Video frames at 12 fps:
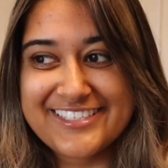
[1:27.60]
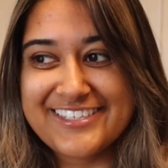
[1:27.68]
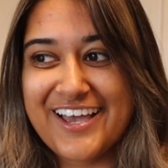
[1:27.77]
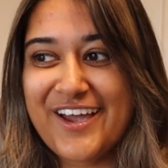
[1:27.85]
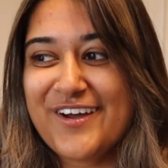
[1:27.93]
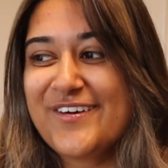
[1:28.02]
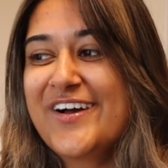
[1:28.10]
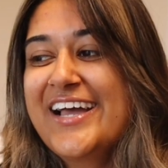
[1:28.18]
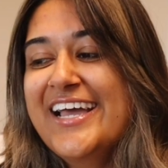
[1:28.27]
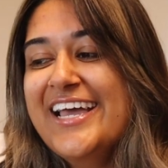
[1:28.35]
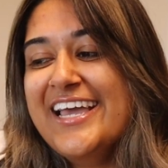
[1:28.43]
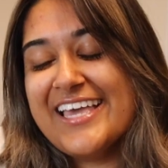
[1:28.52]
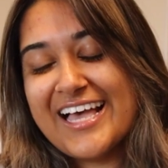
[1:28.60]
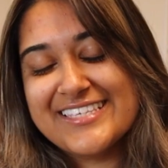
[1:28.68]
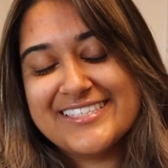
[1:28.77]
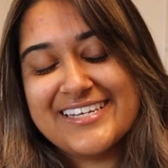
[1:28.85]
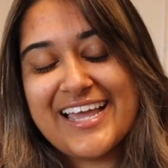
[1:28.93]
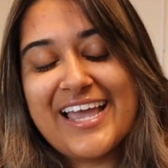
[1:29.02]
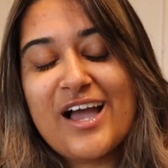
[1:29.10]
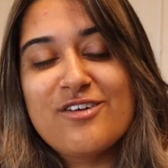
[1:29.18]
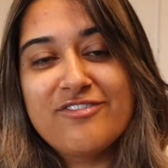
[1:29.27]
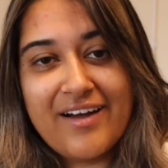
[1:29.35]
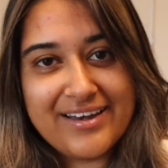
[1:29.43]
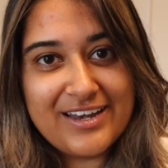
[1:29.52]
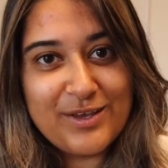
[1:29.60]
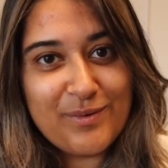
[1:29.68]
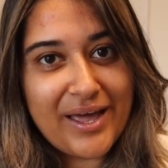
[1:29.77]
So yesterday I finally